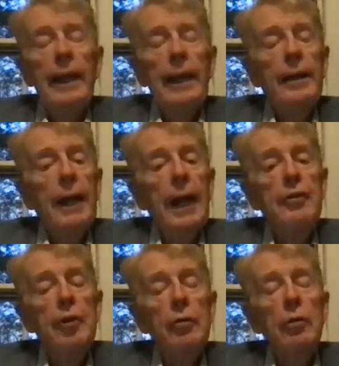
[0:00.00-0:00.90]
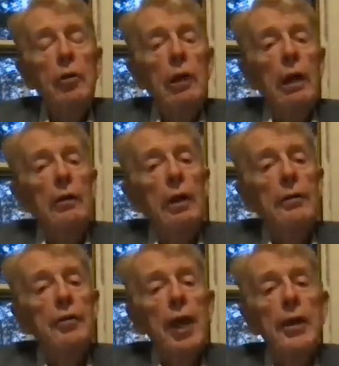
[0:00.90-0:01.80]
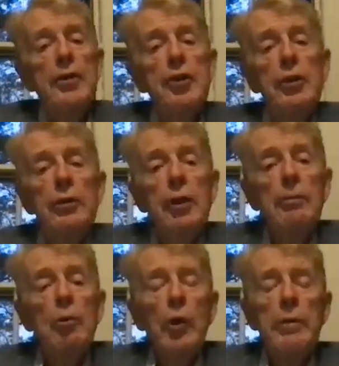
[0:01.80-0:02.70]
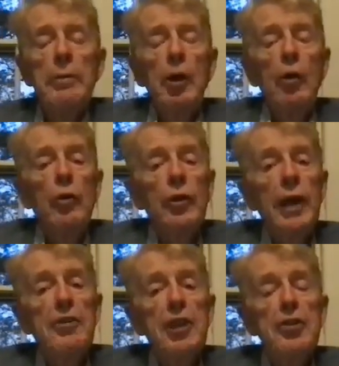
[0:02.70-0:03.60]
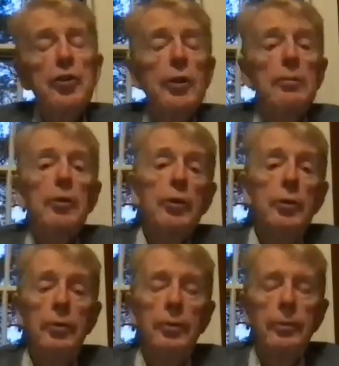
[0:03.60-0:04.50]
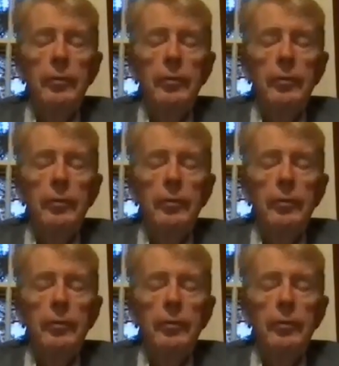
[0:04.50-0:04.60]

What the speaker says: and so China is the #1 emitter. The United States is #2.